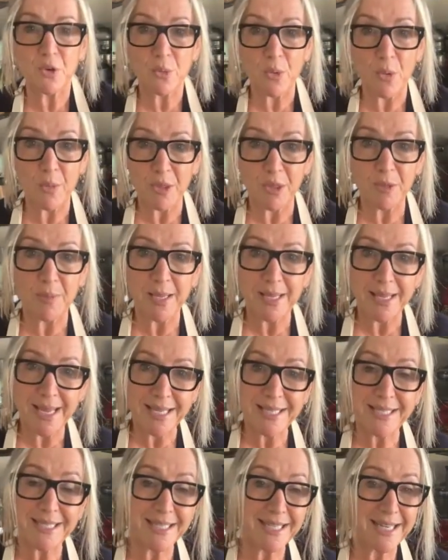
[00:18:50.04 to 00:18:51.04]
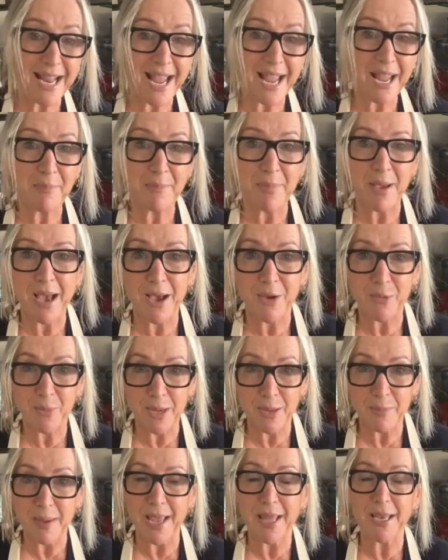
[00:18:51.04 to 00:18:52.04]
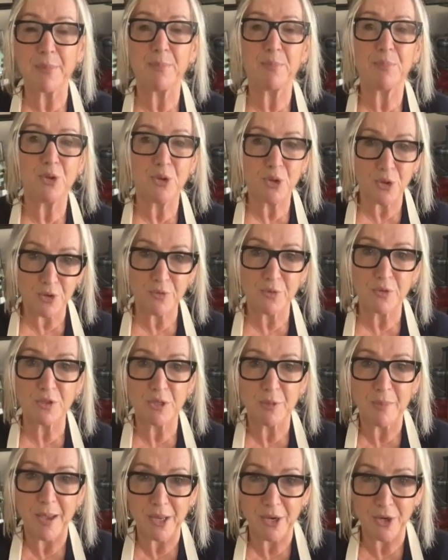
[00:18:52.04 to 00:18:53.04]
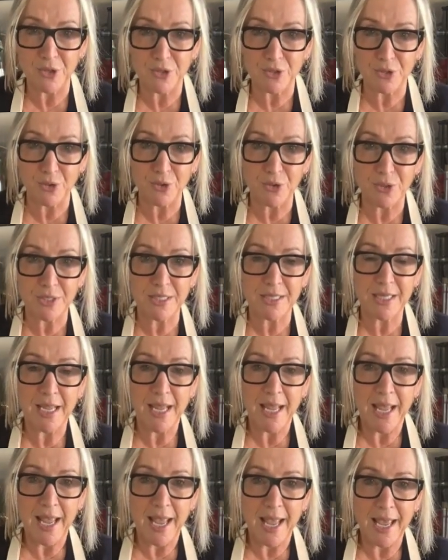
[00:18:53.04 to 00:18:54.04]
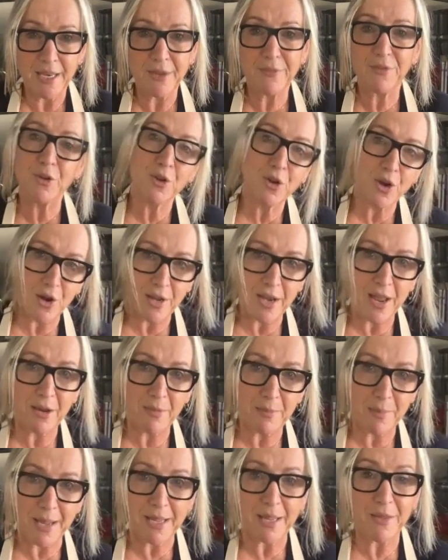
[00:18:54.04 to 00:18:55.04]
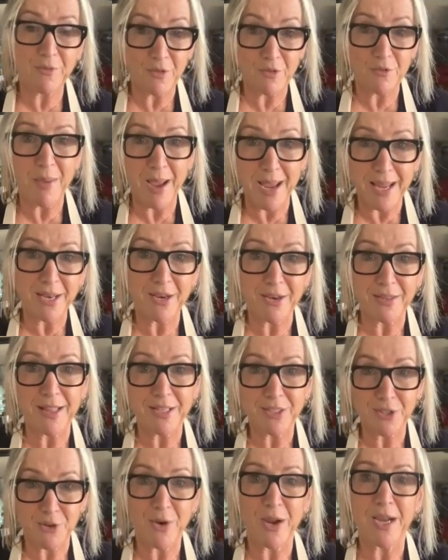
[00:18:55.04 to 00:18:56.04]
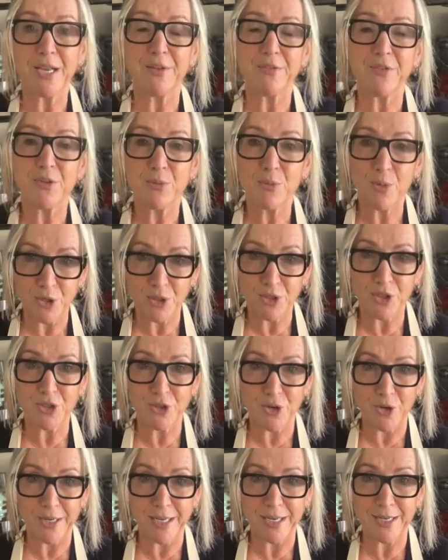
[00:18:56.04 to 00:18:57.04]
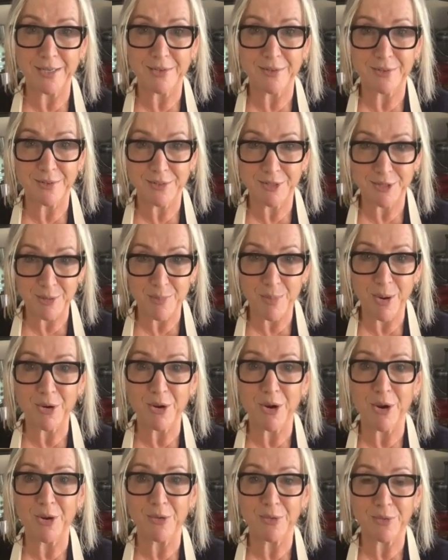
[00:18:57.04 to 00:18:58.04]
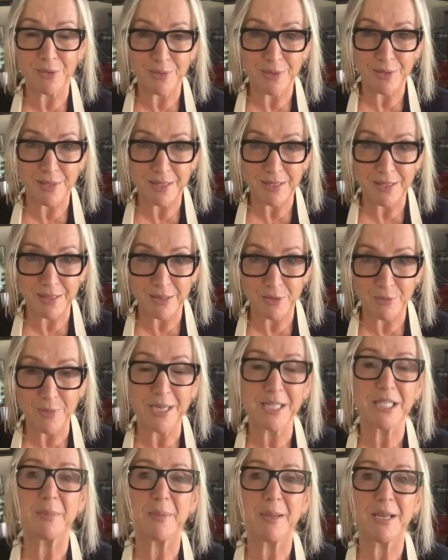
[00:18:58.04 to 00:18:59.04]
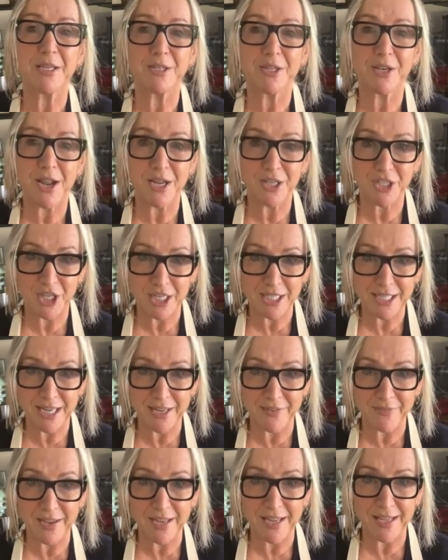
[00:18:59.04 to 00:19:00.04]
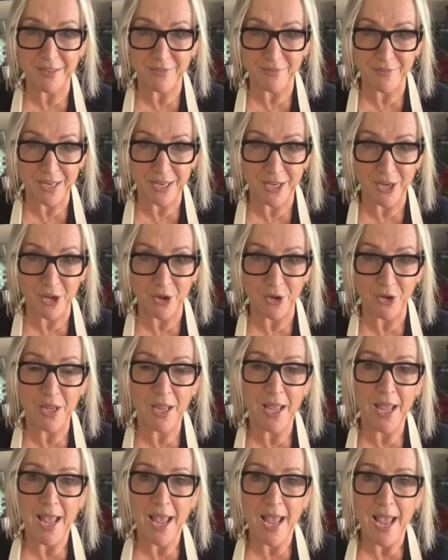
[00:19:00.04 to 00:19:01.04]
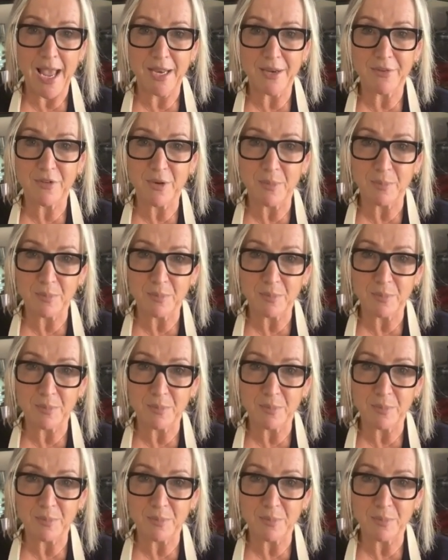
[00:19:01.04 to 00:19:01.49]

of you were with me yesterday, but we made a beautiful tomato sauce. And if you go now and if you've made it, that's great. If you want to join in tomorrow, the recipe is on IGTV and the video. And